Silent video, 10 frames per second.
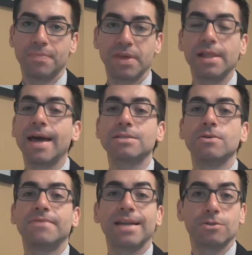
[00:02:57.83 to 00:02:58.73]
They'll ask
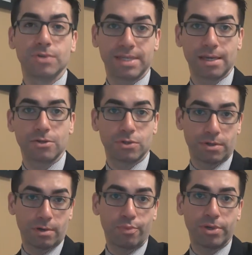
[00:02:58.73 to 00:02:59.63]
you if that's your signature.
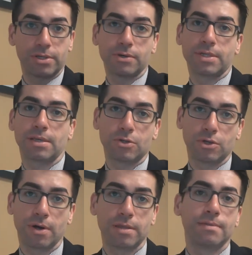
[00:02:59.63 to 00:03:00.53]
They'll point to your
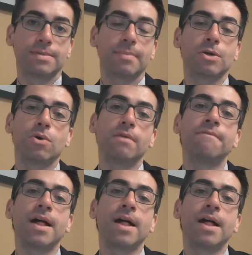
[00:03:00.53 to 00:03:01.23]
signature on something called a